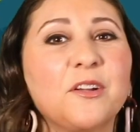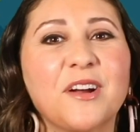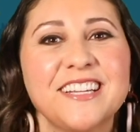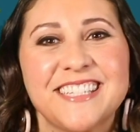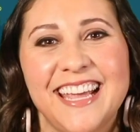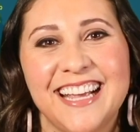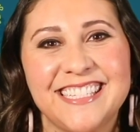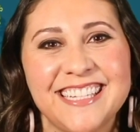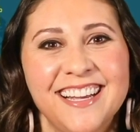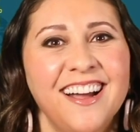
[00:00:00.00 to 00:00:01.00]
glorious
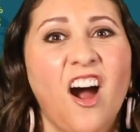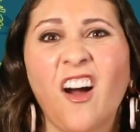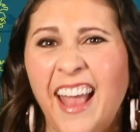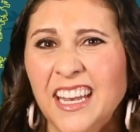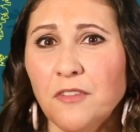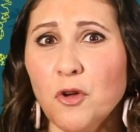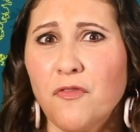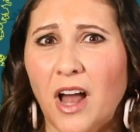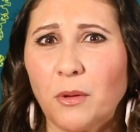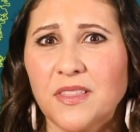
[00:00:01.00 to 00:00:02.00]
geeks. Are any of you
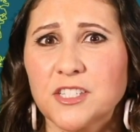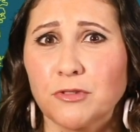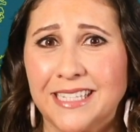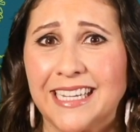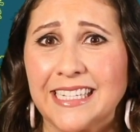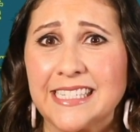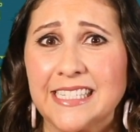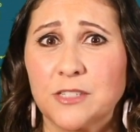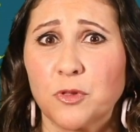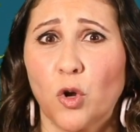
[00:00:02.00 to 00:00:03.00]
following this
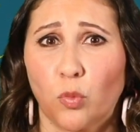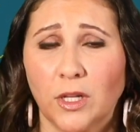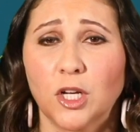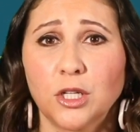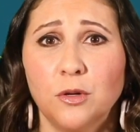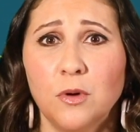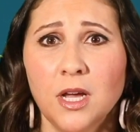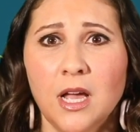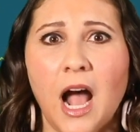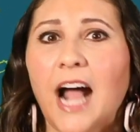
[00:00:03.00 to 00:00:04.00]
ridiculousness with Gorilla
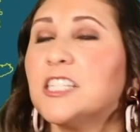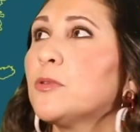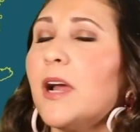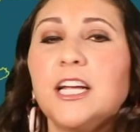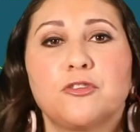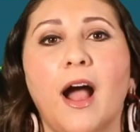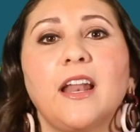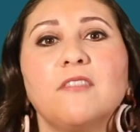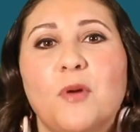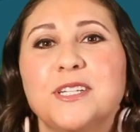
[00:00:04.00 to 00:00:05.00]
Glue? I swear I try
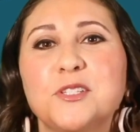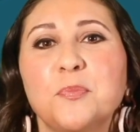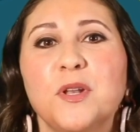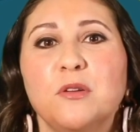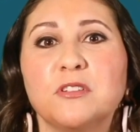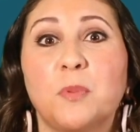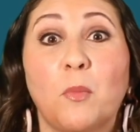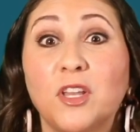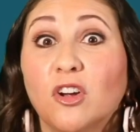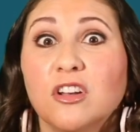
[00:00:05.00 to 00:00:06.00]
to avoid stupid news,
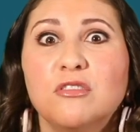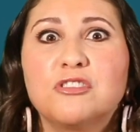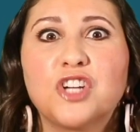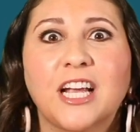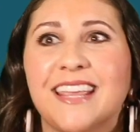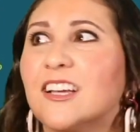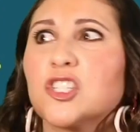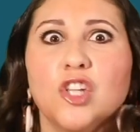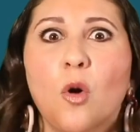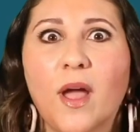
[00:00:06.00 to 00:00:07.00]
but when you're a news junkie,
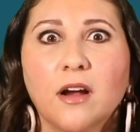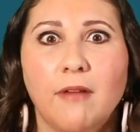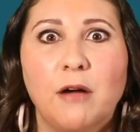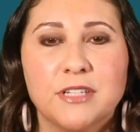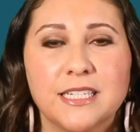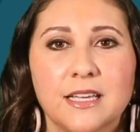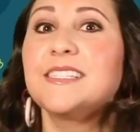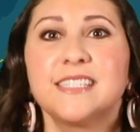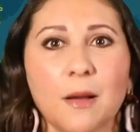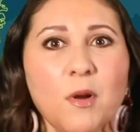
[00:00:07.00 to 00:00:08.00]
there's no way around it.
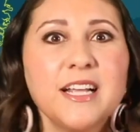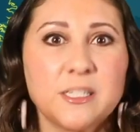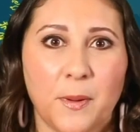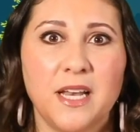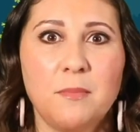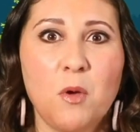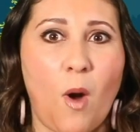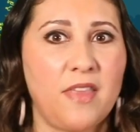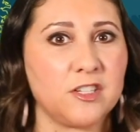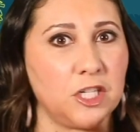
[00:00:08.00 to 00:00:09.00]
Someone explain to me
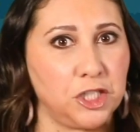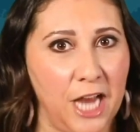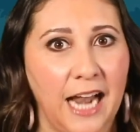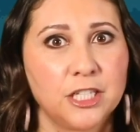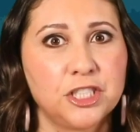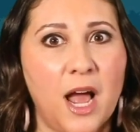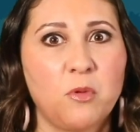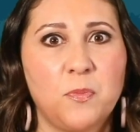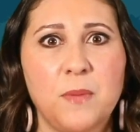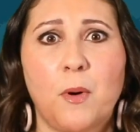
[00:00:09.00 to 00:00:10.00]
why there's a challenge
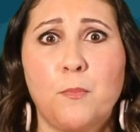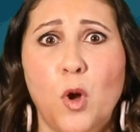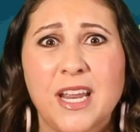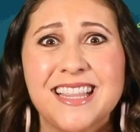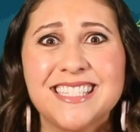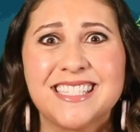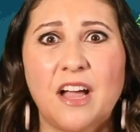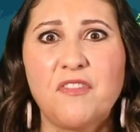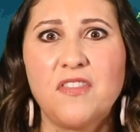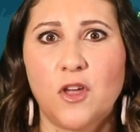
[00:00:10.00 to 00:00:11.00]
now with people putting this
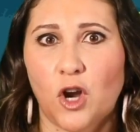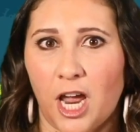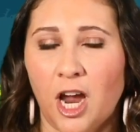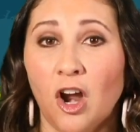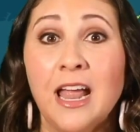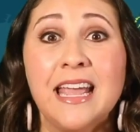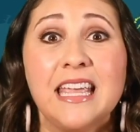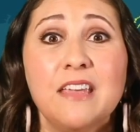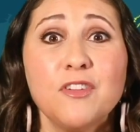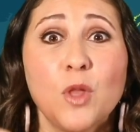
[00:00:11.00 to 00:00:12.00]
stuff in their hair,
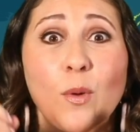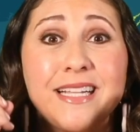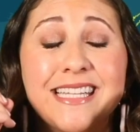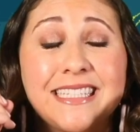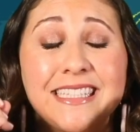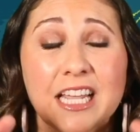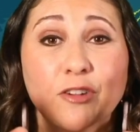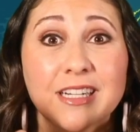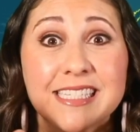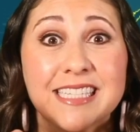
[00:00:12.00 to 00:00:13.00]
even though it's
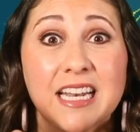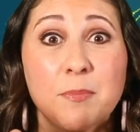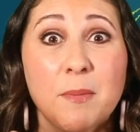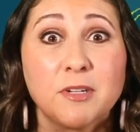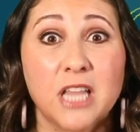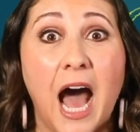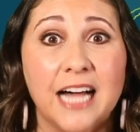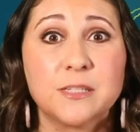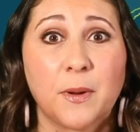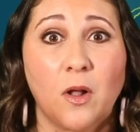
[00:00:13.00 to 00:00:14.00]
literally sending people to the
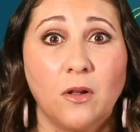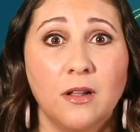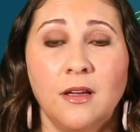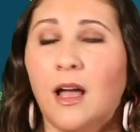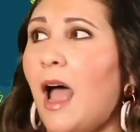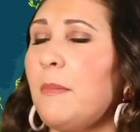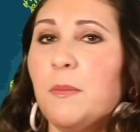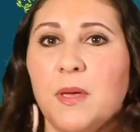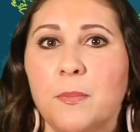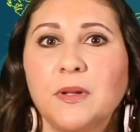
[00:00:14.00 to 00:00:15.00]
hospital. I
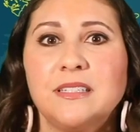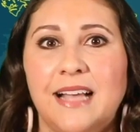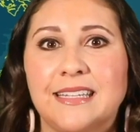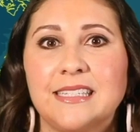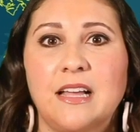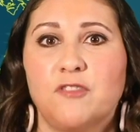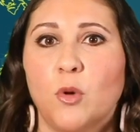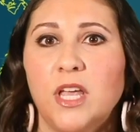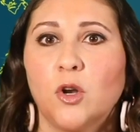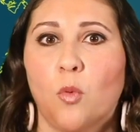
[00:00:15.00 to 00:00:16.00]
mean, people in Texas have
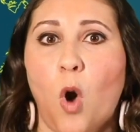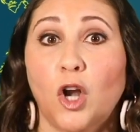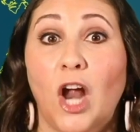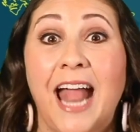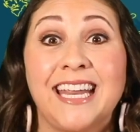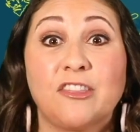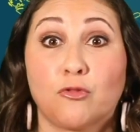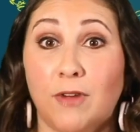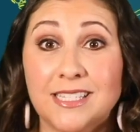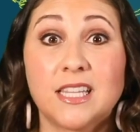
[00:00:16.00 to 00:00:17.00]
no heat or water, and yet
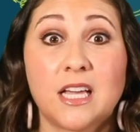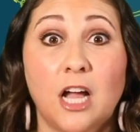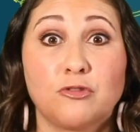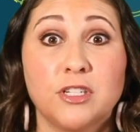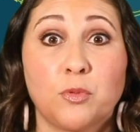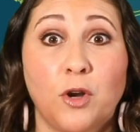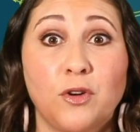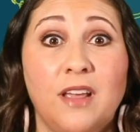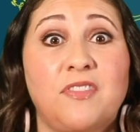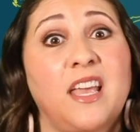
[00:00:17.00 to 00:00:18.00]
the rest of the country is
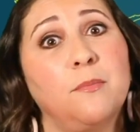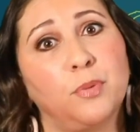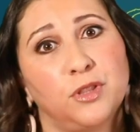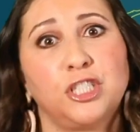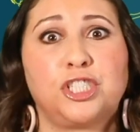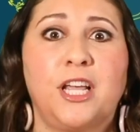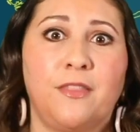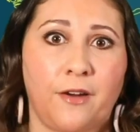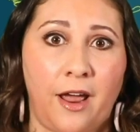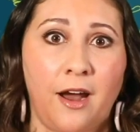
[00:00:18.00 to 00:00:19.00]
wondering if they can put this
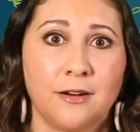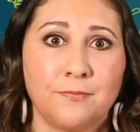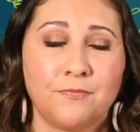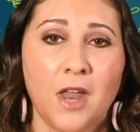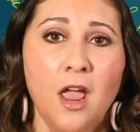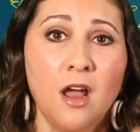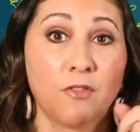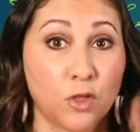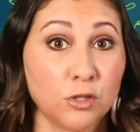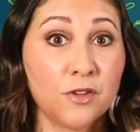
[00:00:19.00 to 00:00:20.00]
in their hair.
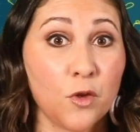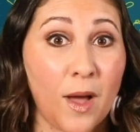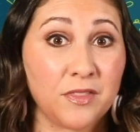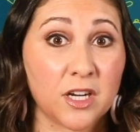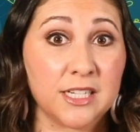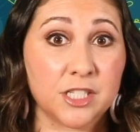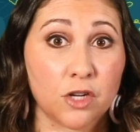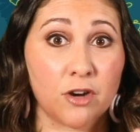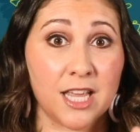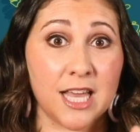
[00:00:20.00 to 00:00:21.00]
For those of you out there
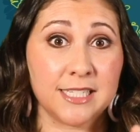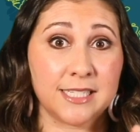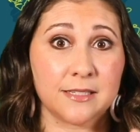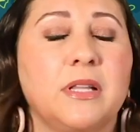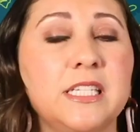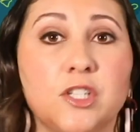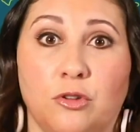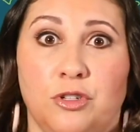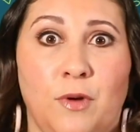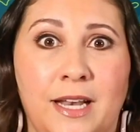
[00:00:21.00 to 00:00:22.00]
considering this, please
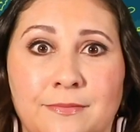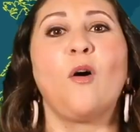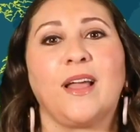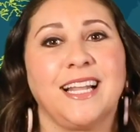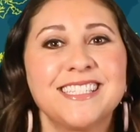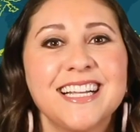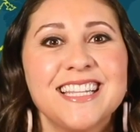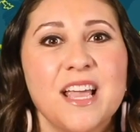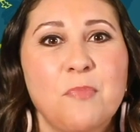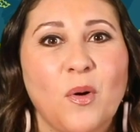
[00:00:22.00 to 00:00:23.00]
don't do it. Okay, let's get
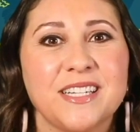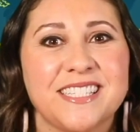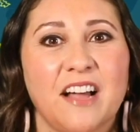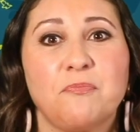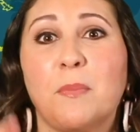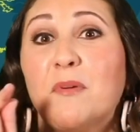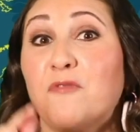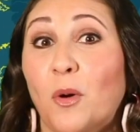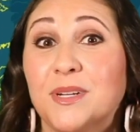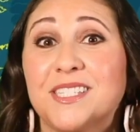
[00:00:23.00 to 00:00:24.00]
to the important stuff, but
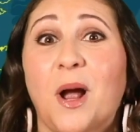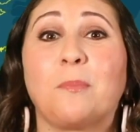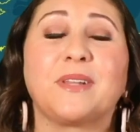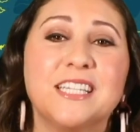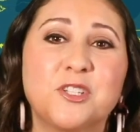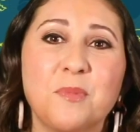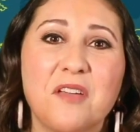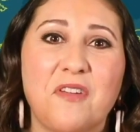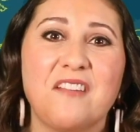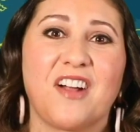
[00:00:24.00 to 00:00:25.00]
before we start, please do
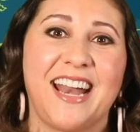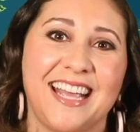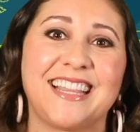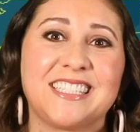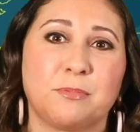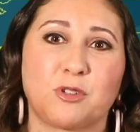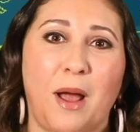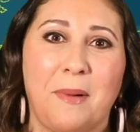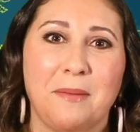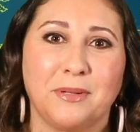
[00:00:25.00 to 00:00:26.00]
me a favor and hit that
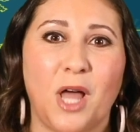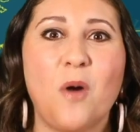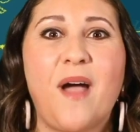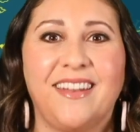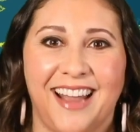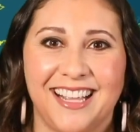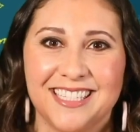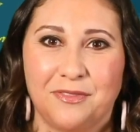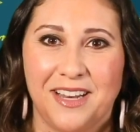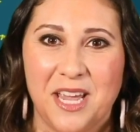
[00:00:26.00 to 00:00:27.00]
subscribe button below and like
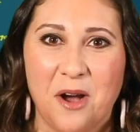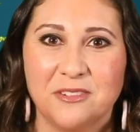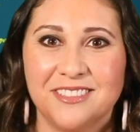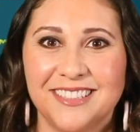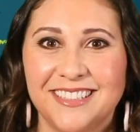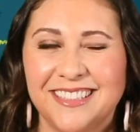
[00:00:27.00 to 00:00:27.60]
this video.